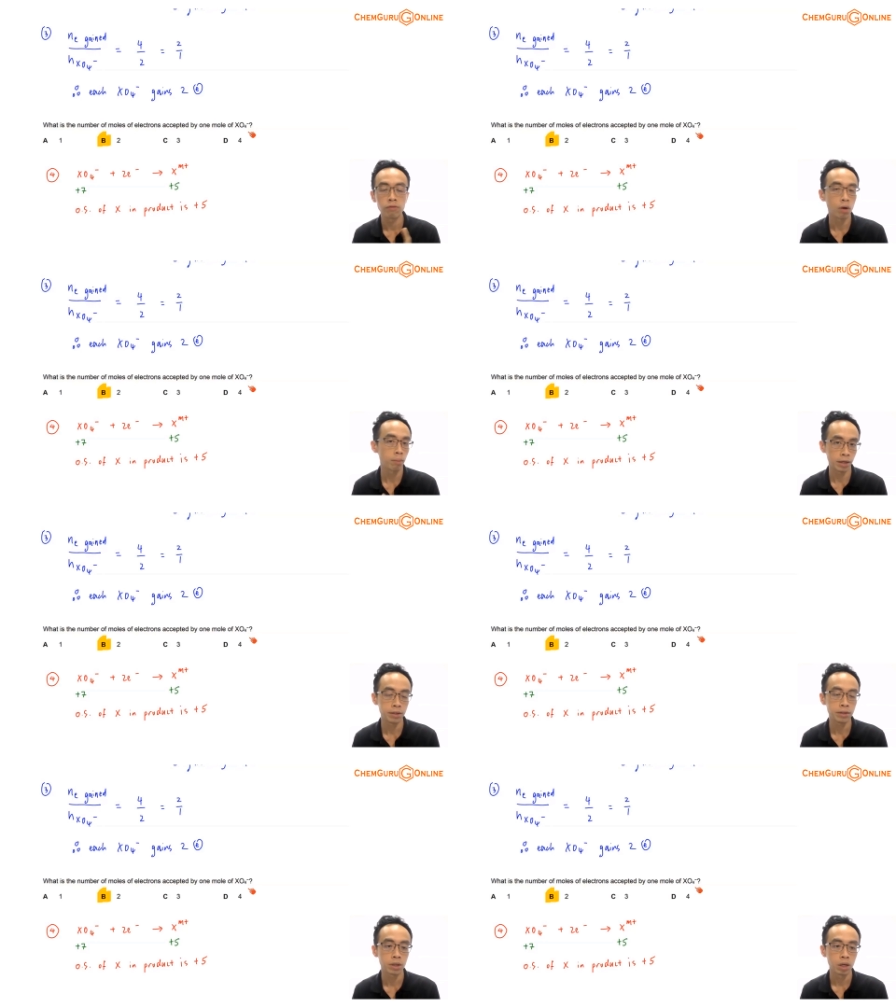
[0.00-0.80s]
XO4
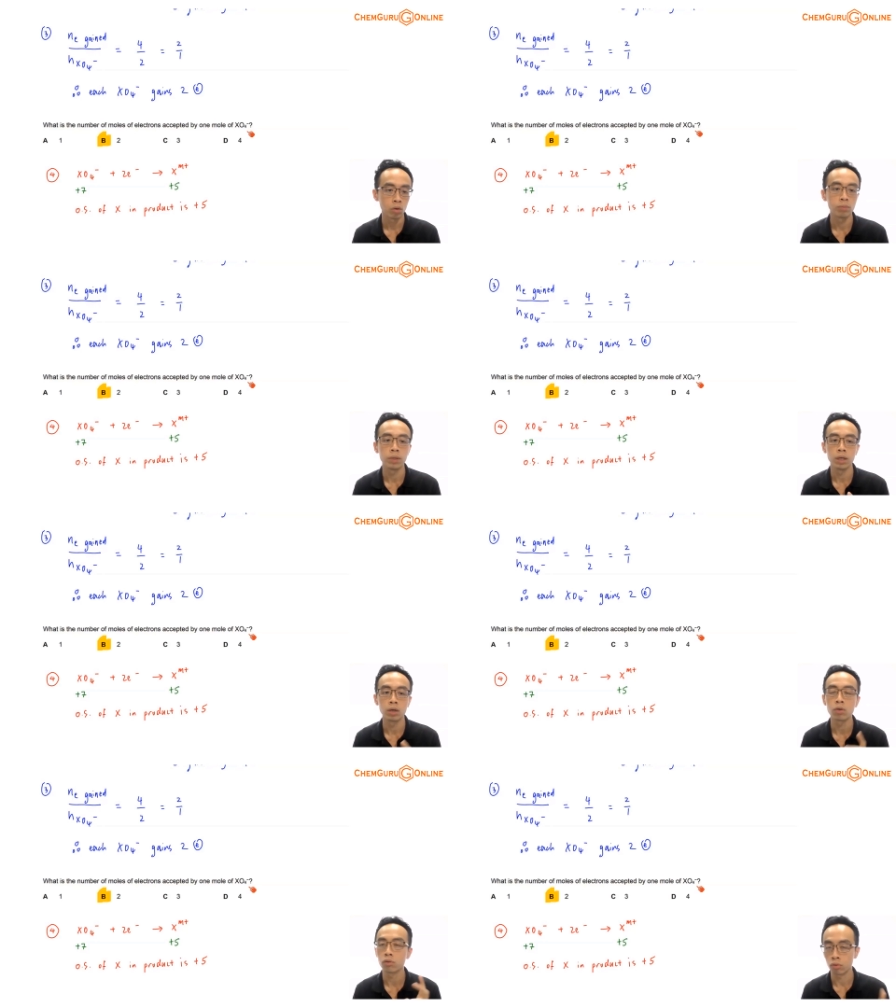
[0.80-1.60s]
minus will
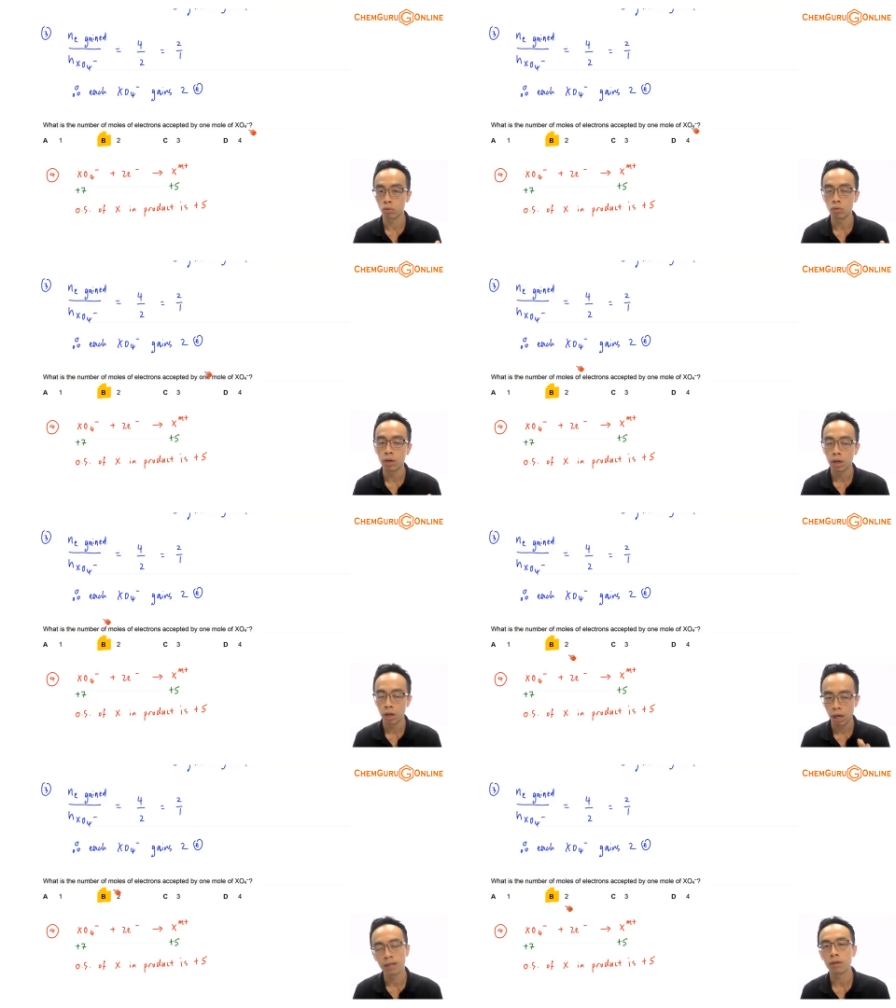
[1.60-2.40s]
be equals to 2.
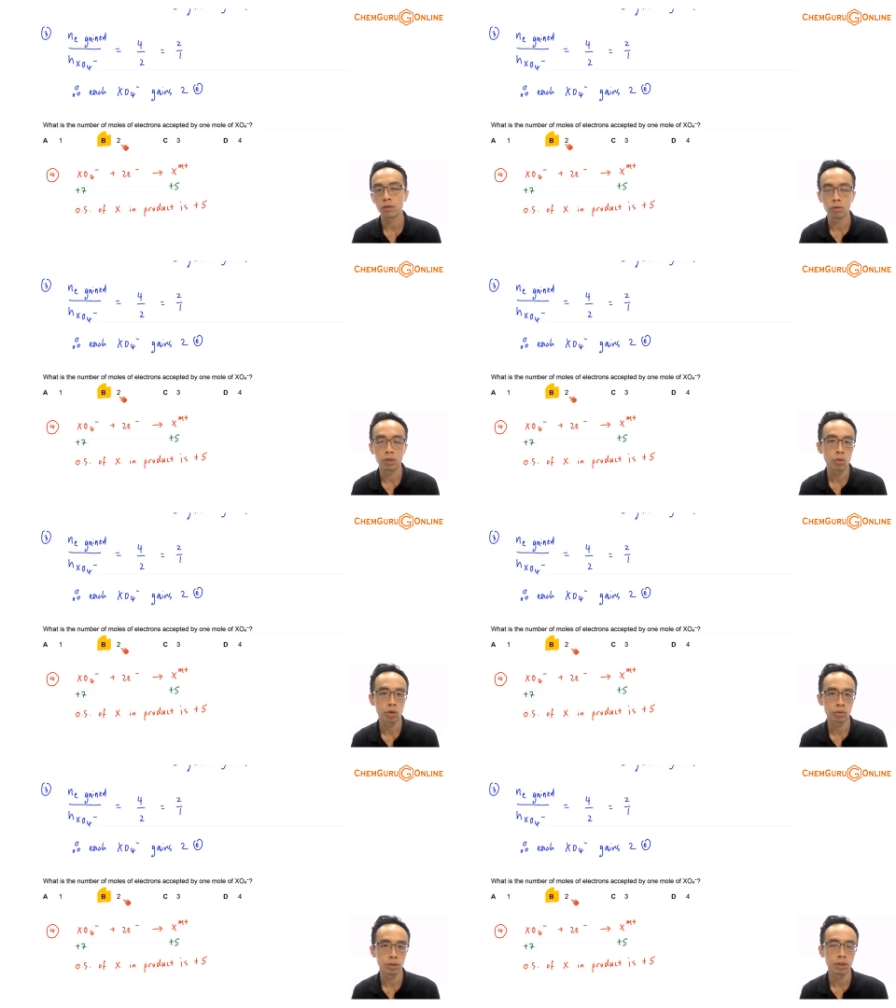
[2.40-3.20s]
Answer to
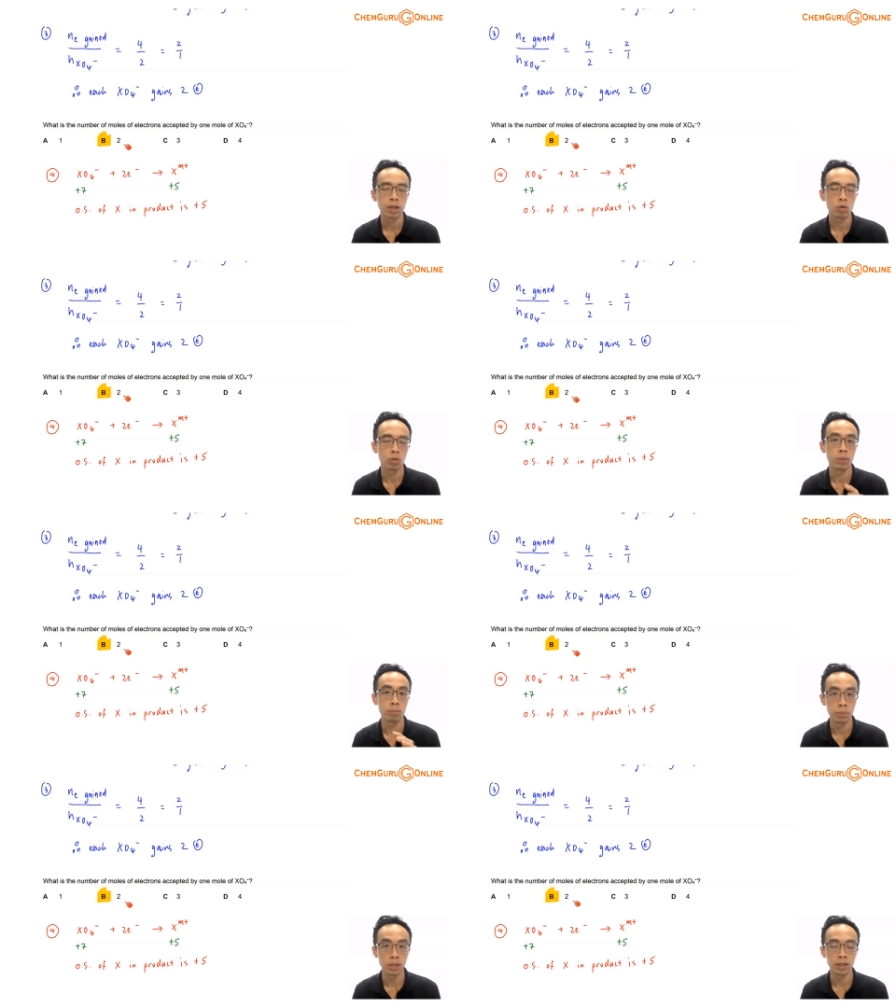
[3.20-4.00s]
this question will
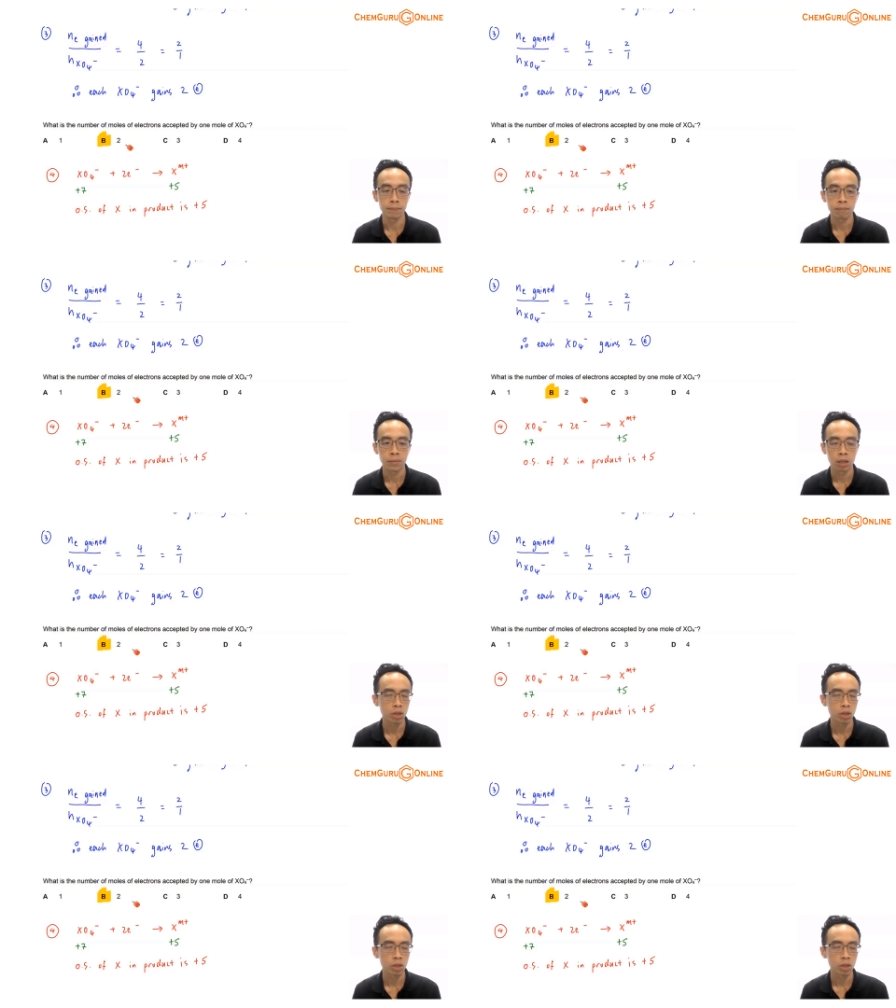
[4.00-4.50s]
be B.